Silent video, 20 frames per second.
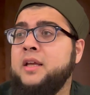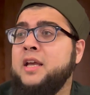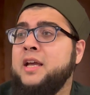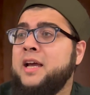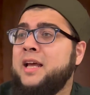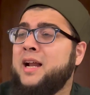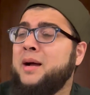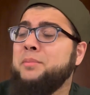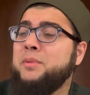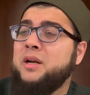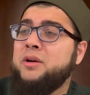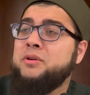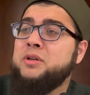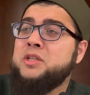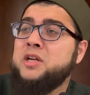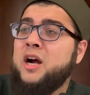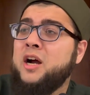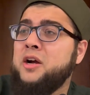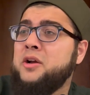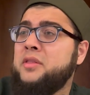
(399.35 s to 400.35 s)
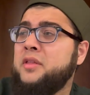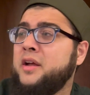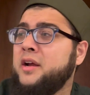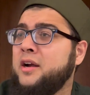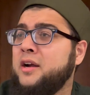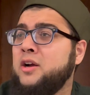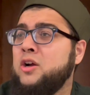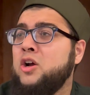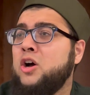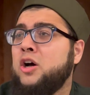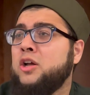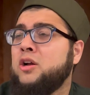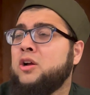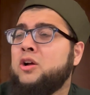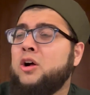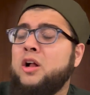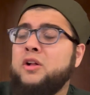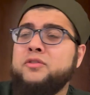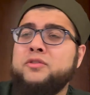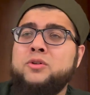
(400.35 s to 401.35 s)
and I'm going to retire there on a
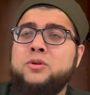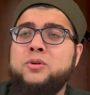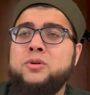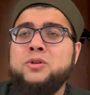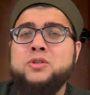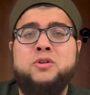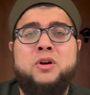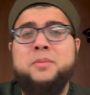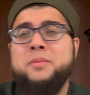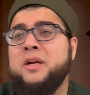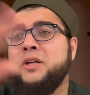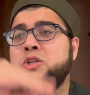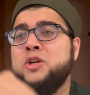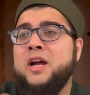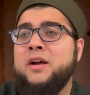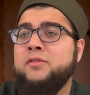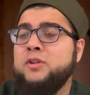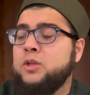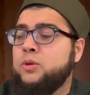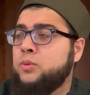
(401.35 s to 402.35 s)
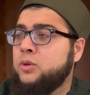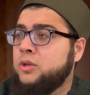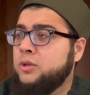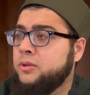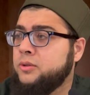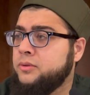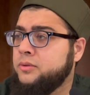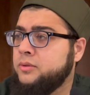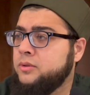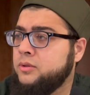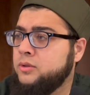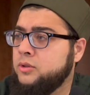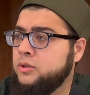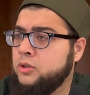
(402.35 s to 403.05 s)
golf course, or I'm going to travel the world.